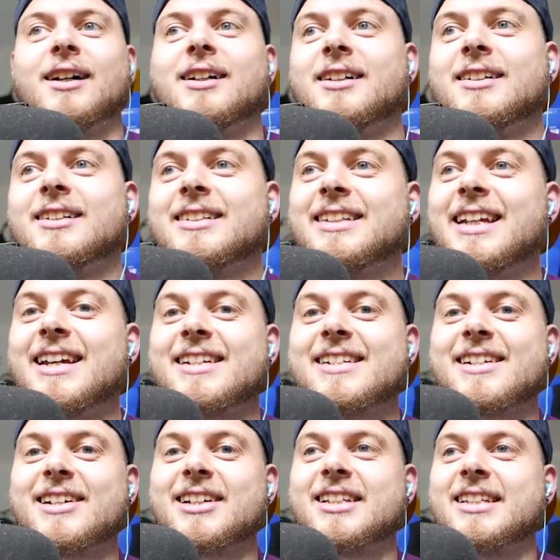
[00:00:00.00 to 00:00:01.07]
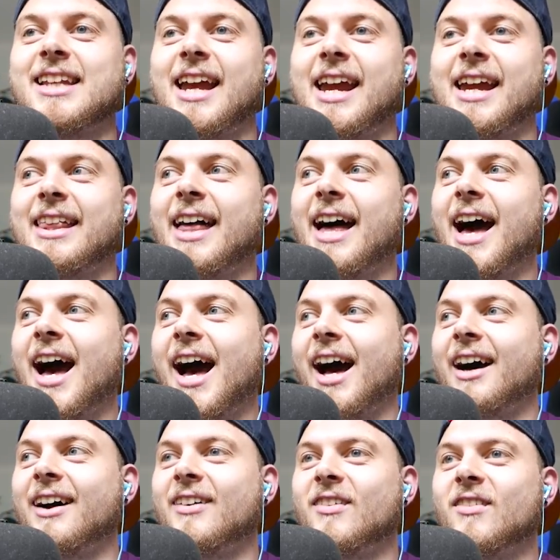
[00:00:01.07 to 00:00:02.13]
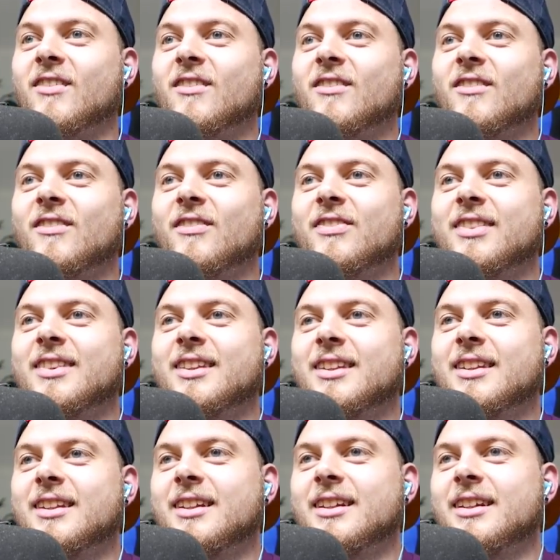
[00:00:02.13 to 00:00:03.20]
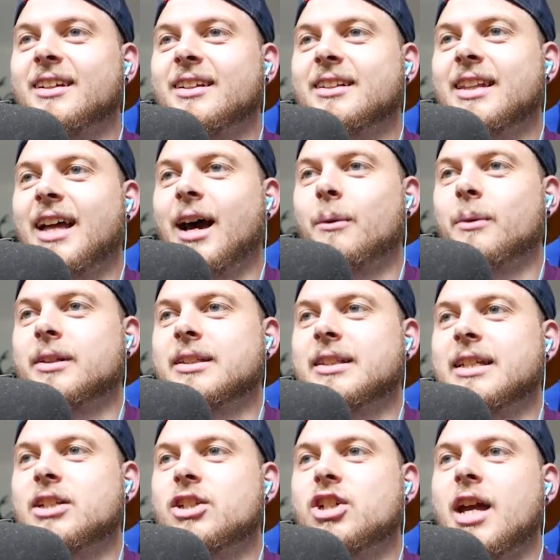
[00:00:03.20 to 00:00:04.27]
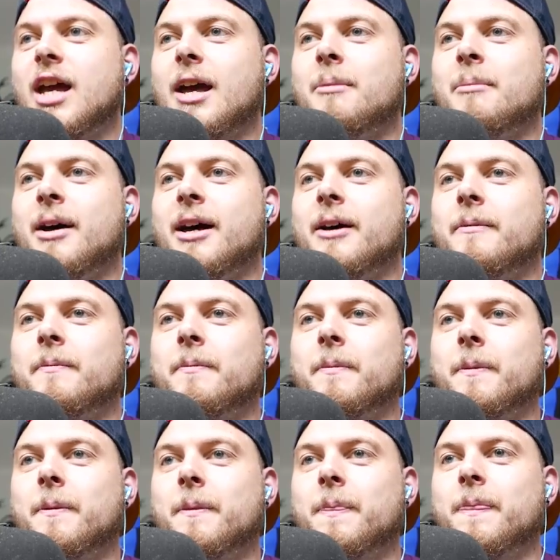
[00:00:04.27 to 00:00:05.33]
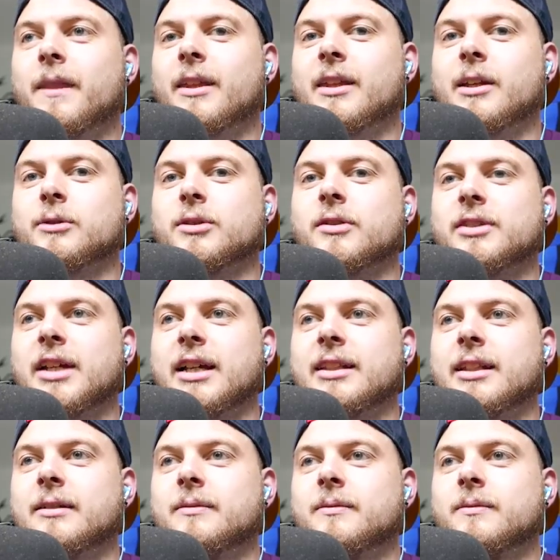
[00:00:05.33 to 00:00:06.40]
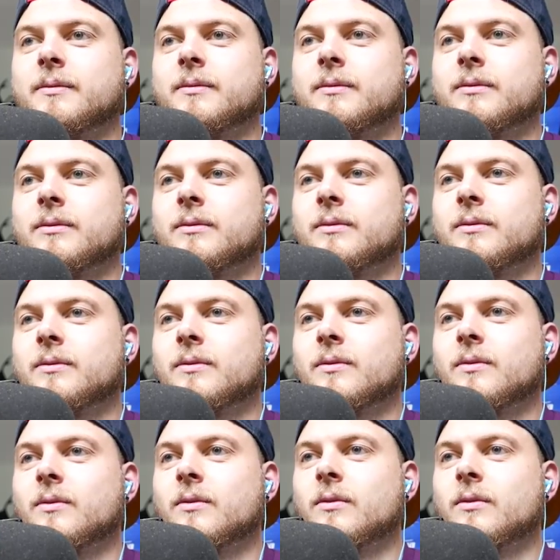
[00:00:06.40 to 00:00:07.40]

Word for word: Oh! Did you see that? That was crazy. That was legitimate. I think I was That was a crazy goal.